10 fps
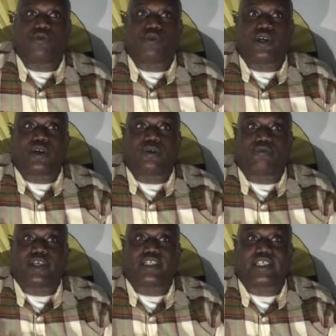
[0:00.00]
We're a
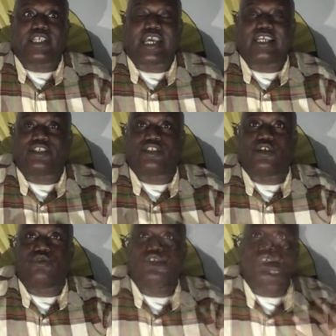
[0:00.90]
race that has
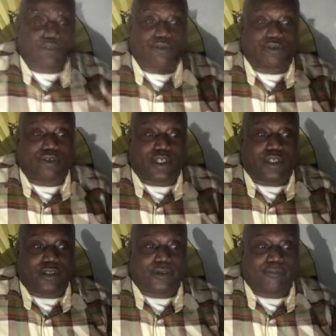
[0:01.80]
no
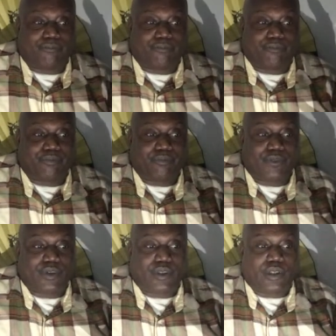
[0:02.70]
general
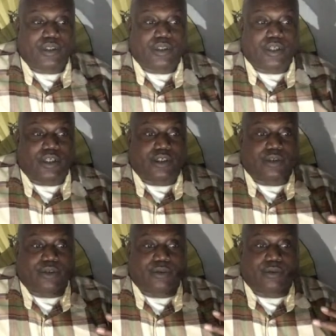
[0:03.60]
uh, uh,
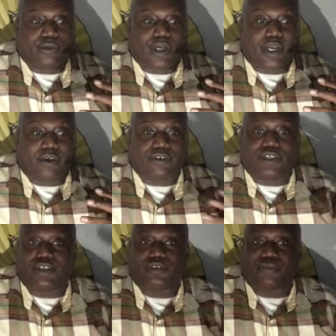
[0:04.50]

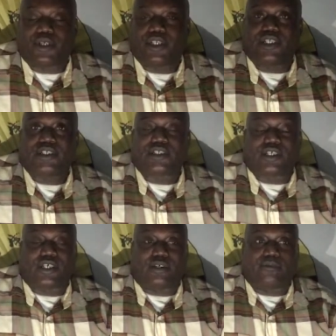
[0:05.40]
heritage monies.
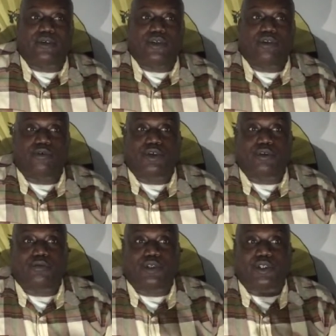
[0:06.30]
Um, we're,
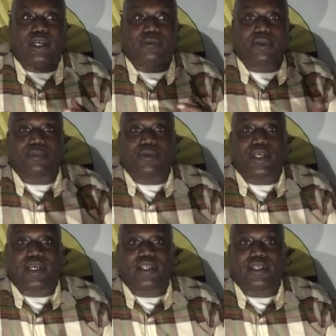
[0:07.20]
we're not people
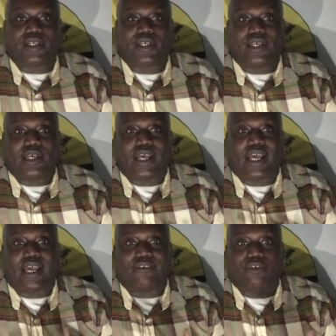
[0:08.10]
that
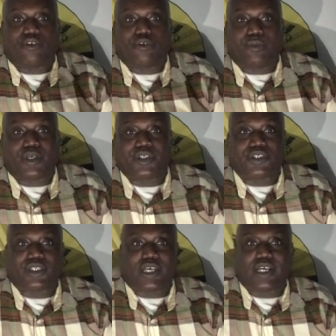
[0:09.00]
have a whole bunch
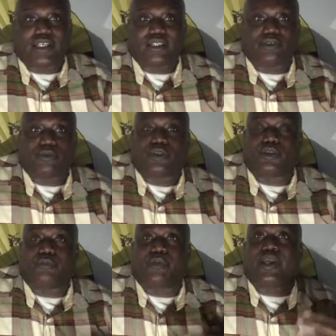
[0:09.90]
a lot. We're
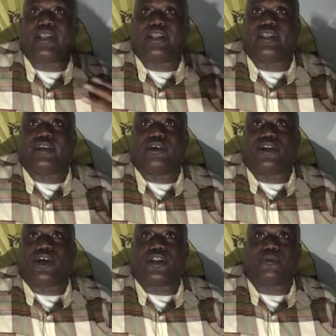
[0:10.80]
dependent
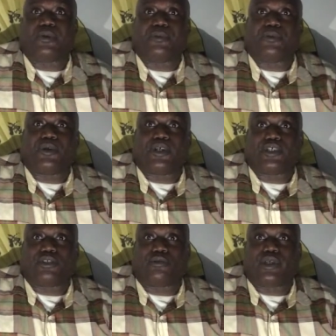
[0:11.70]
on other people
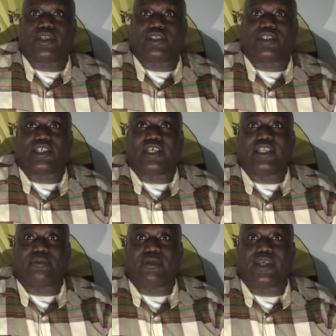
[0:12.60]
because of the way the society
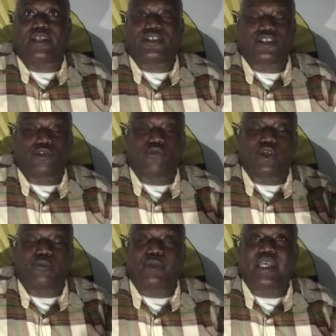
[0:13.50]
made us.
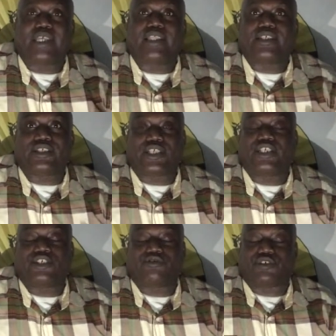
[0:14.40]
We made this
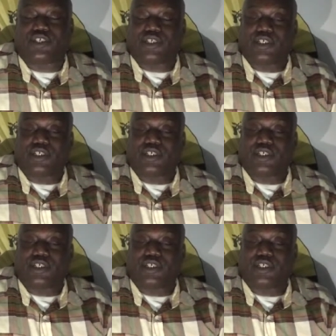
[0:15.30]
country